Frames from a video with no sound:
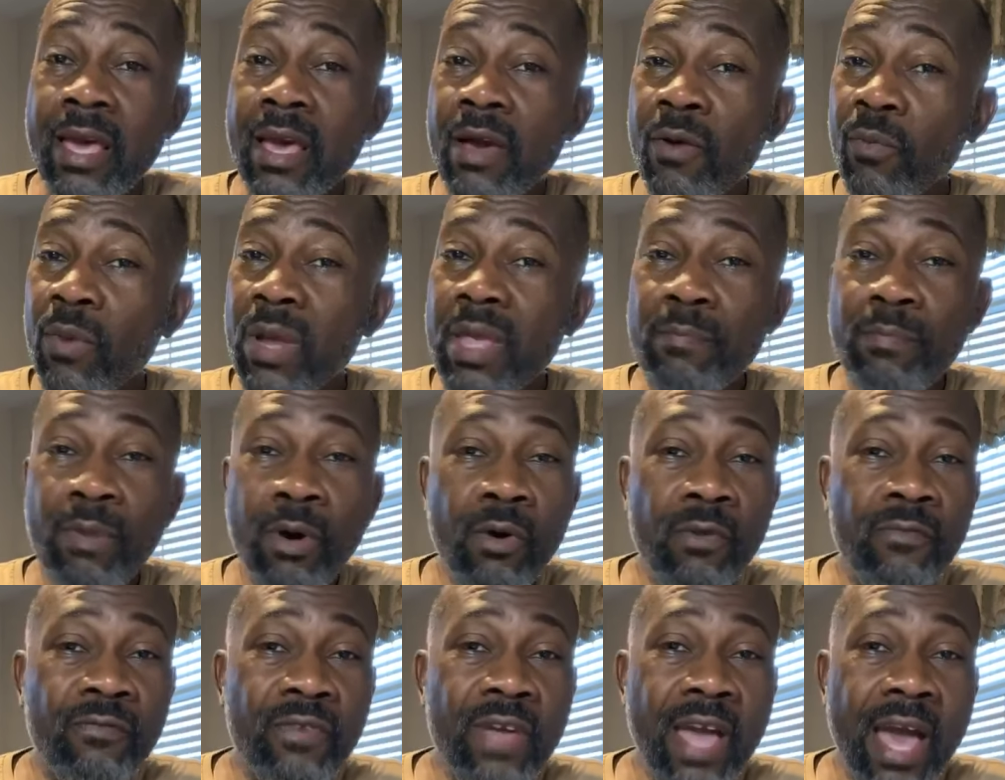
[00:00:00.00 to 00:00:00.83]
We
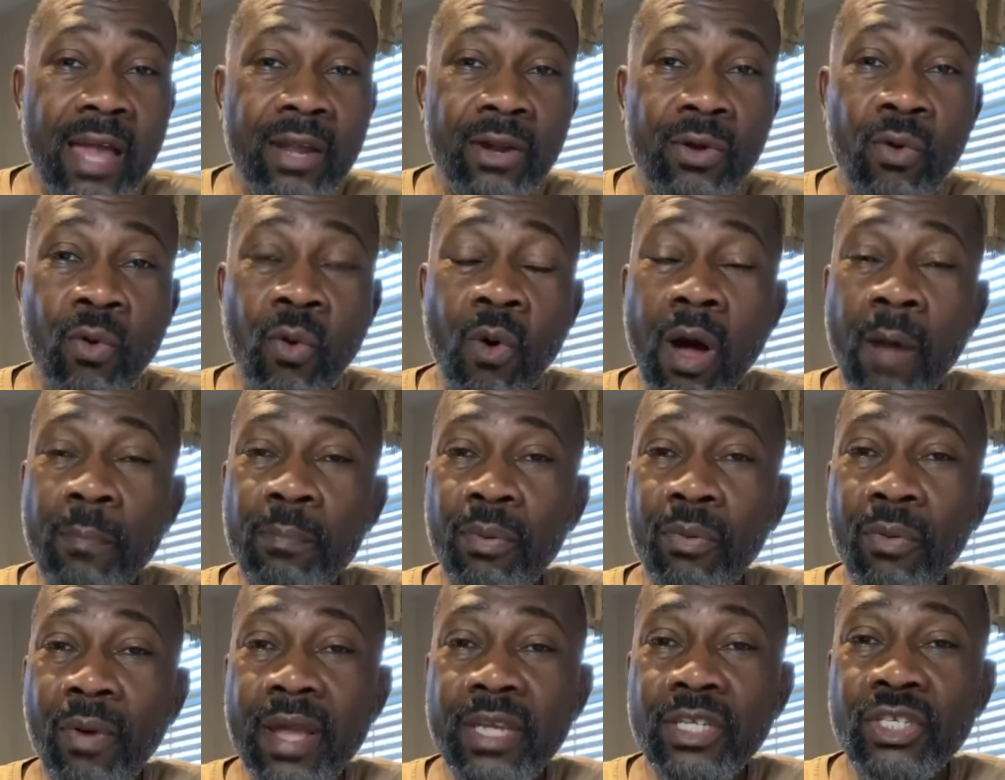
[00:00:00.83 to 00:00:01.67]
both got a
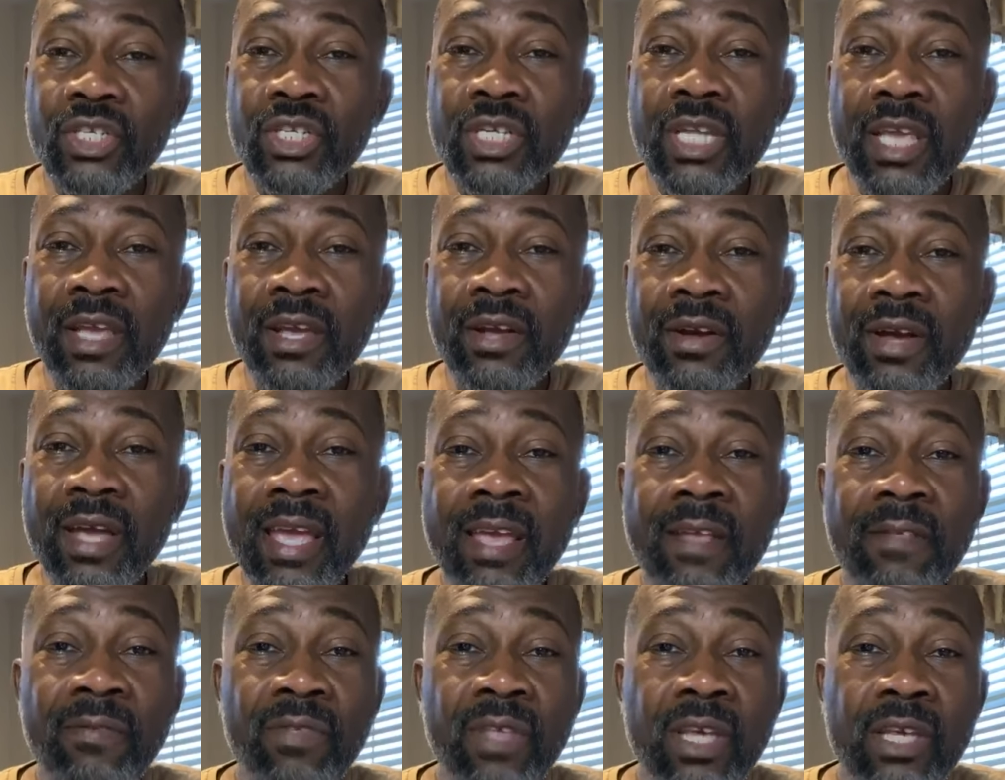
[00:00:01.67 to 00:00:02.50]
cooperation here
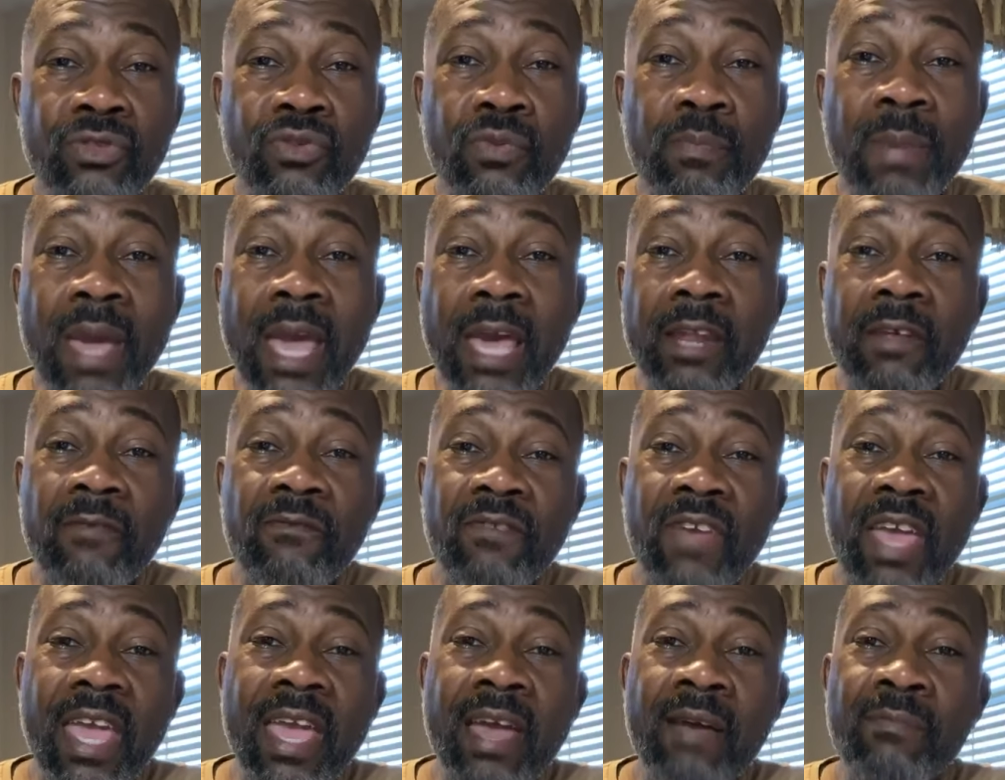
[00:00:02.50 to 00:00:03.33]
in this Manna
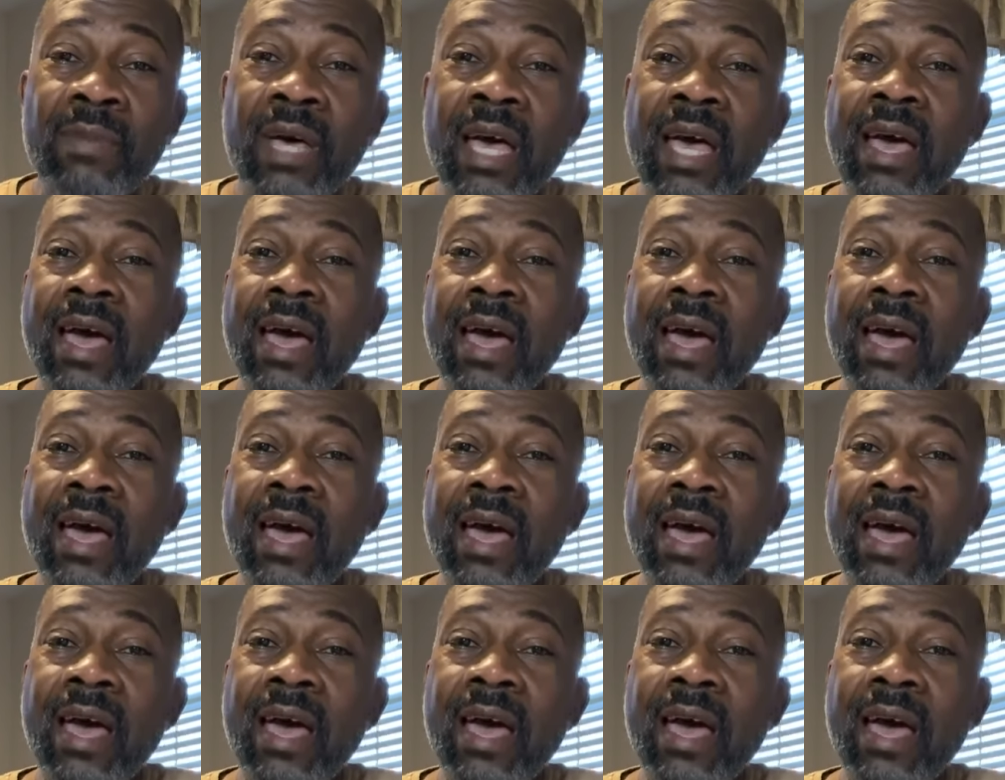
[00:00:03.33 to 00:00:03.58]
fam.